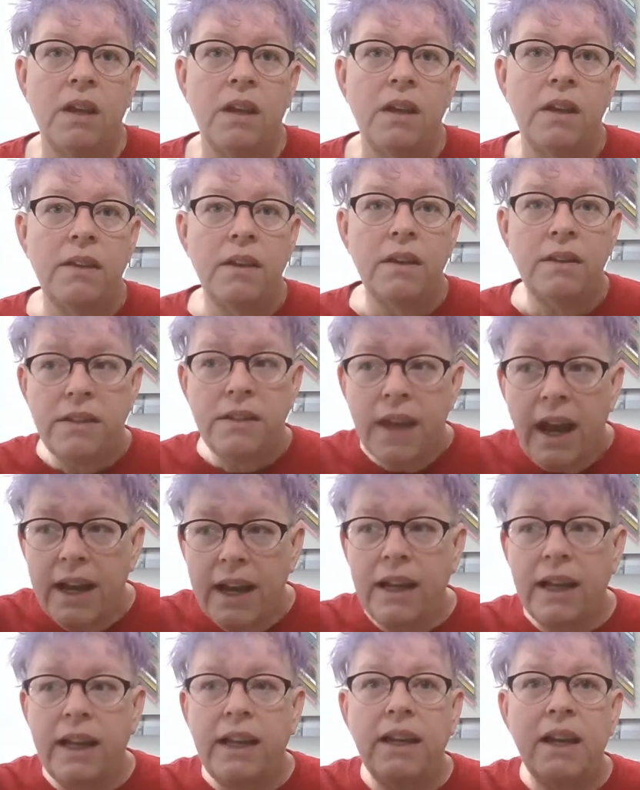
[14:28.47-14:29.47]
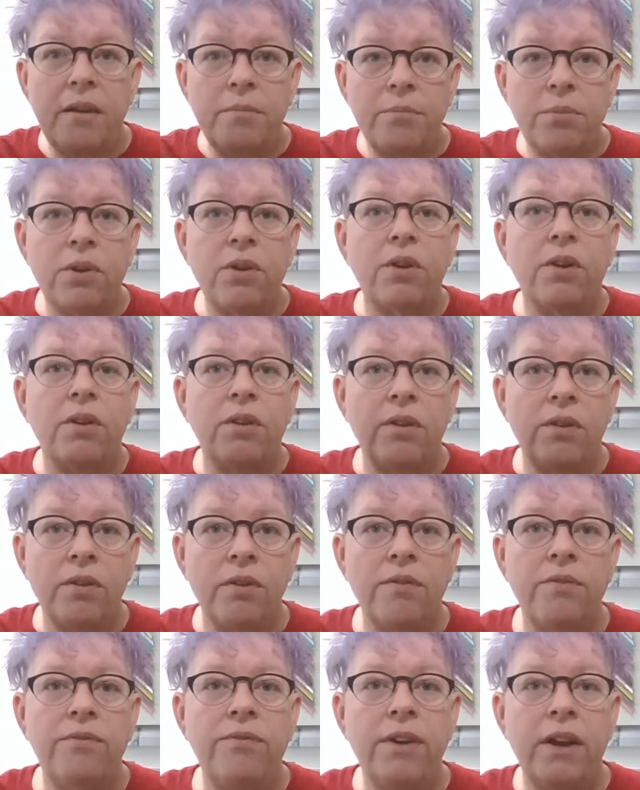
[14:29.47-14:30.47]
The daily number
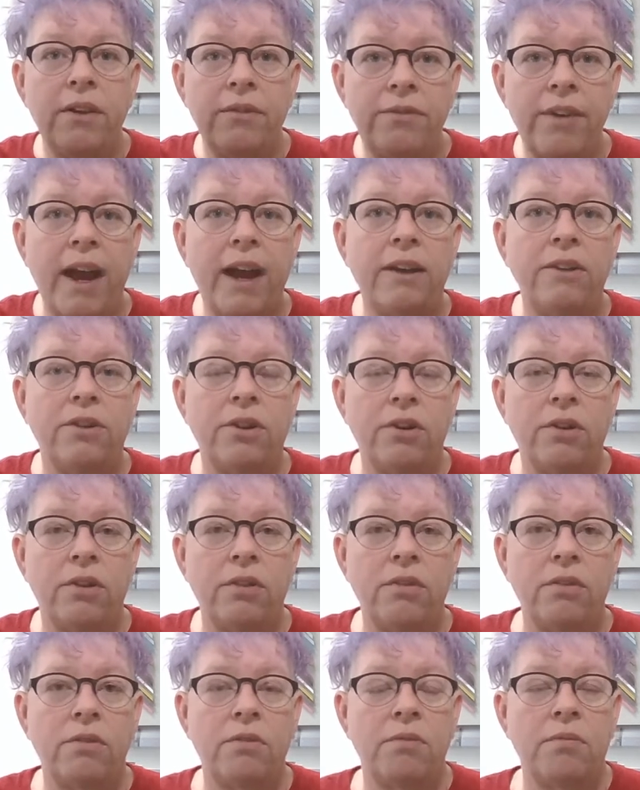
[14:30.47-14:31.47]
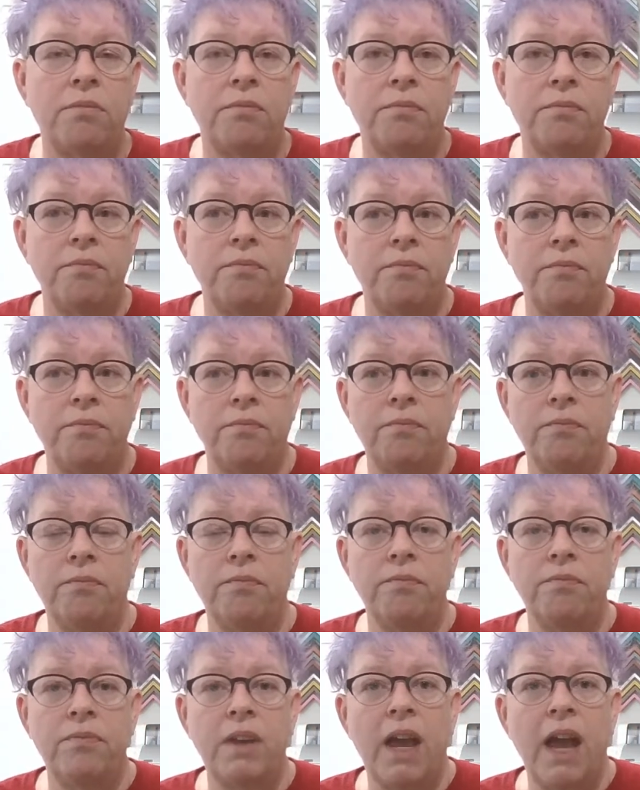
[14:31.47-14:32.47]
fear factor.
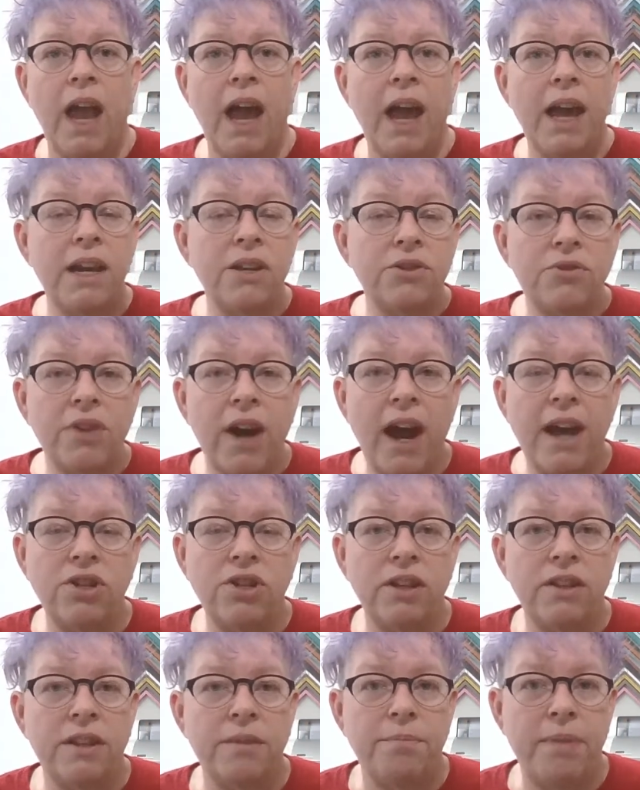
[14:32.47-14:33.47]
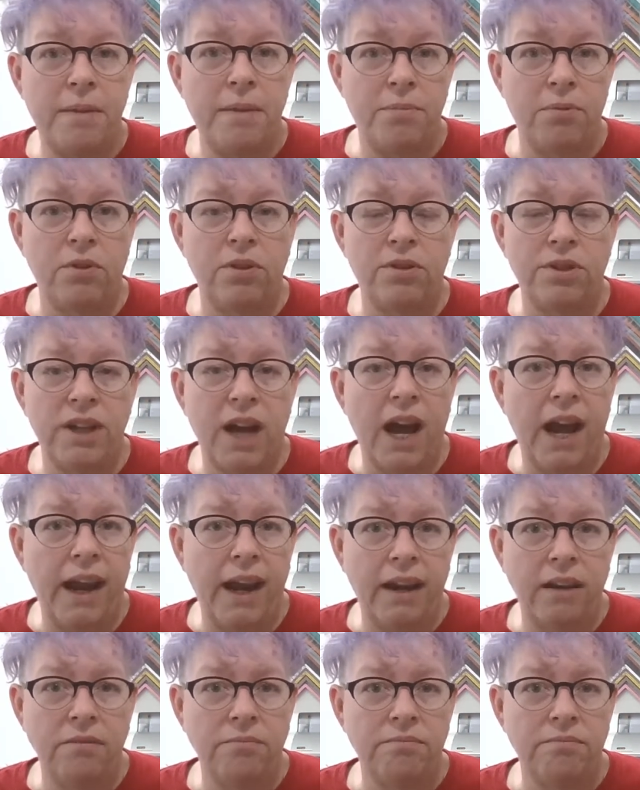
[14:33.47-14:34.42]
And it's tragic that people are dying.